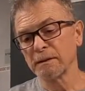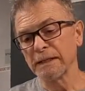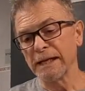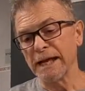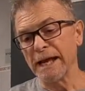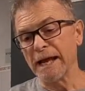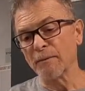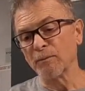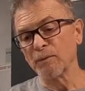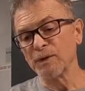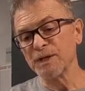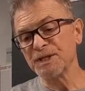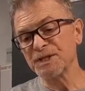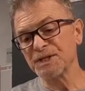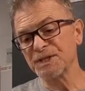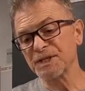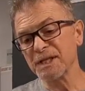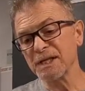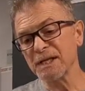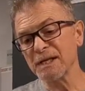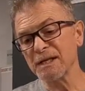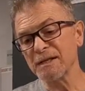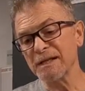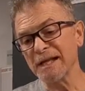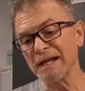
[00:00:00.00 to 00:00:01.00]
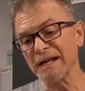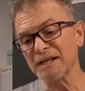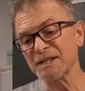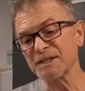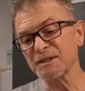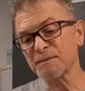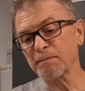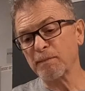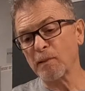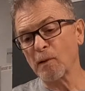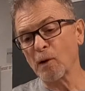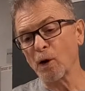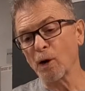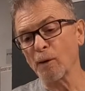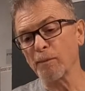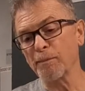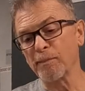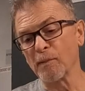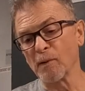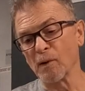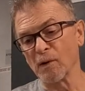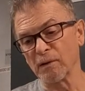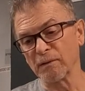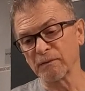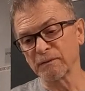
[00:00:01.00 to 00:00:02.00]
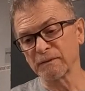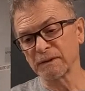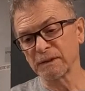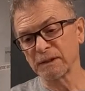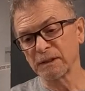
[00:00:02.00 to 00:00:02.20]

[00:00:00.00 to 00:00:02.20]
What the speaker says: And we see that it's purple.